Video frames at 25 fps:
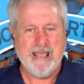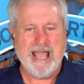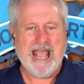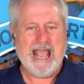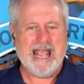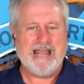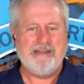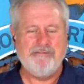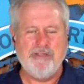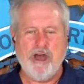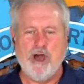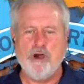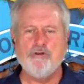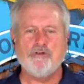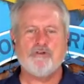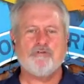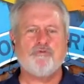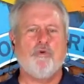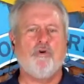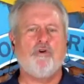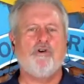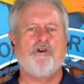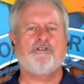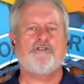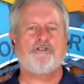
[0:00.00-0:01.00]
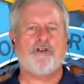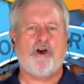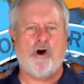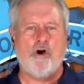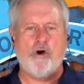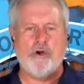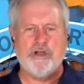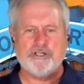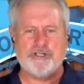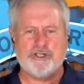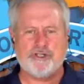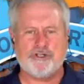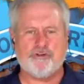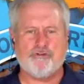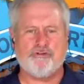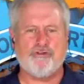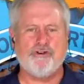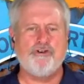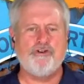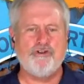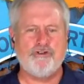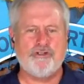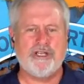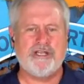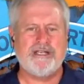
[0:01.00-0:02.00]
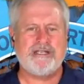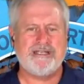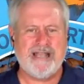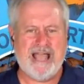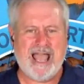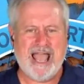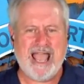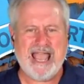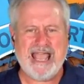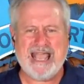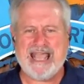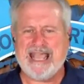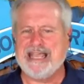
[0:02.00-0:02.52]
And those words are as true today